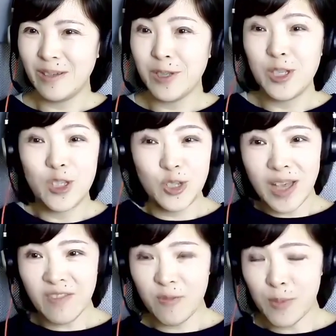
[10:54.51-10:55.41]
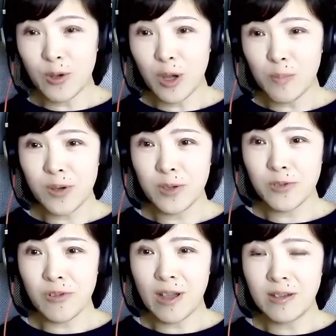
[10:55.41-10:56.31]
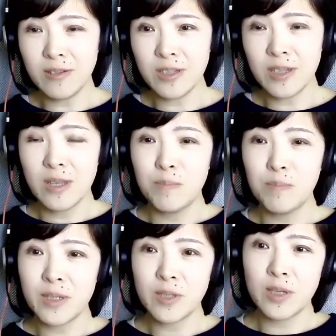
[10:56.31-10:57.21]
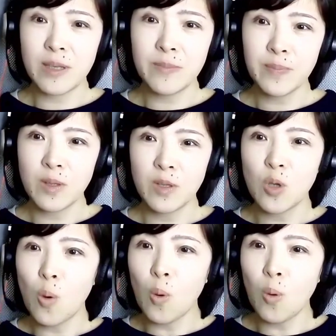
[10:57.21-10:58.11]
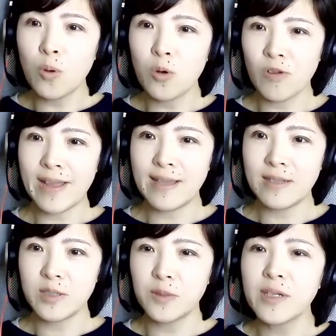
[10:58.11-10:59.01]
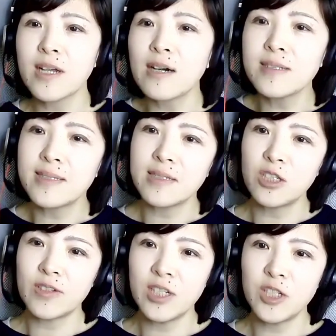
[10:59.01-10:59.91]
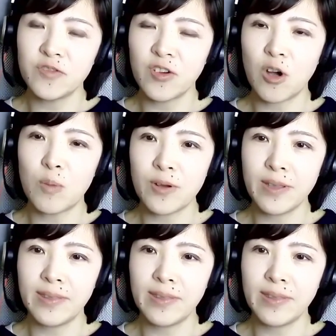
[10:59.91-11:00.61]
We do have more copper underground, but the ore grade, so the concentration of copper in